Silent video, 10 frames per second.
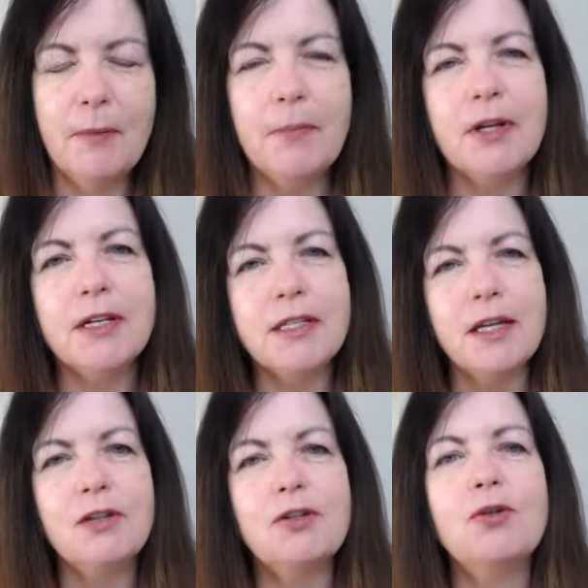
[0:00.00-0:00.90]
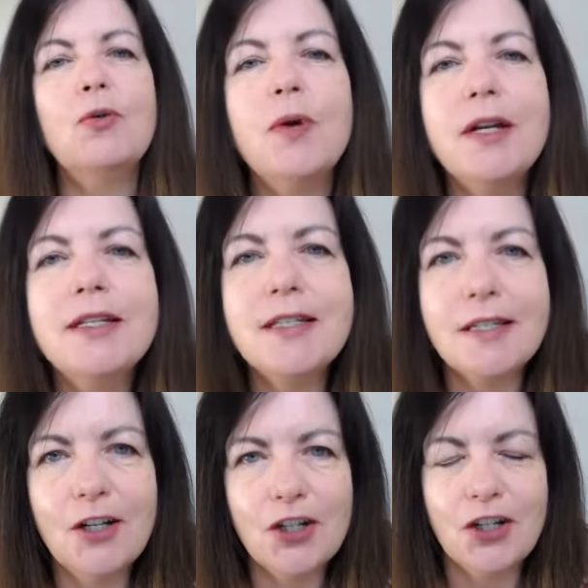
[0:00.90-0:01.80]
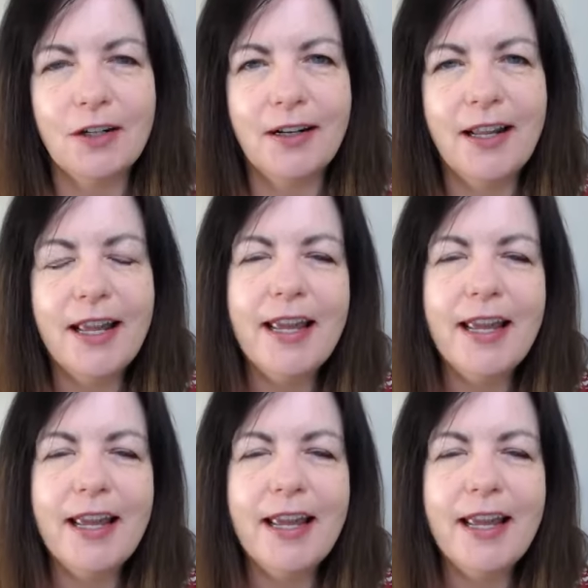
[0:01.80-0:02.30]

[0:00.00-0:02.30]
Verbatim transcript: because that two way discussion